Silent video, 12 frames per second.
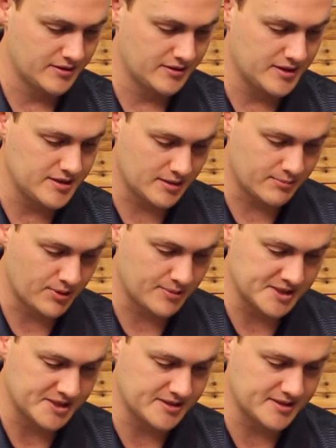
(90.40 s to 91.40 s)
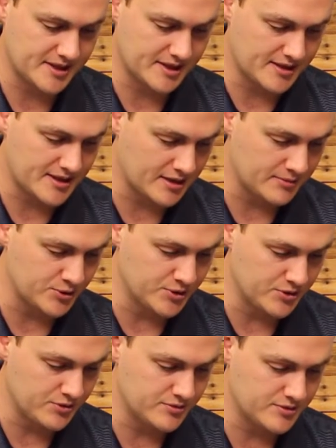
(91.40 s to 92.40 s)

These are promises that enable you